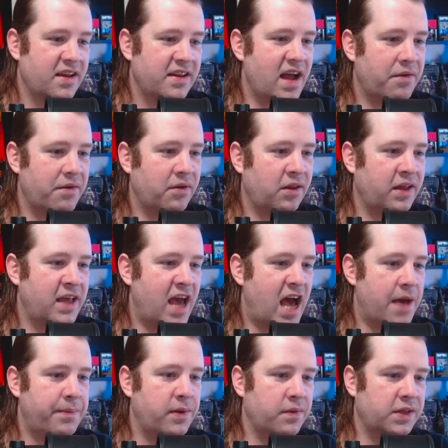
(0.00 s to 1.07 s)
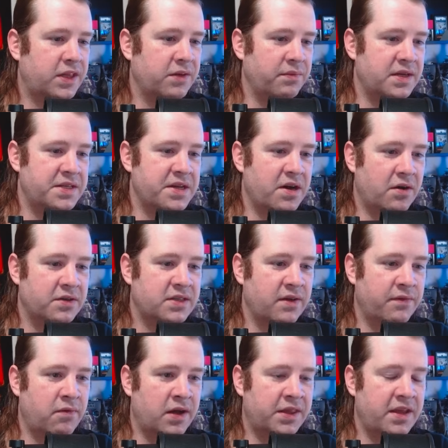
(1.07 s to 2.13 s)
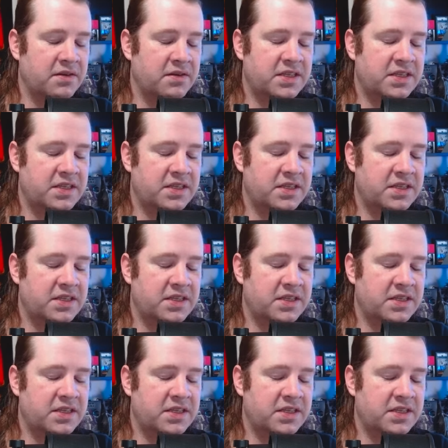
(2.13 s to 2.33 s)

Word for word: not really happy with the results of what they're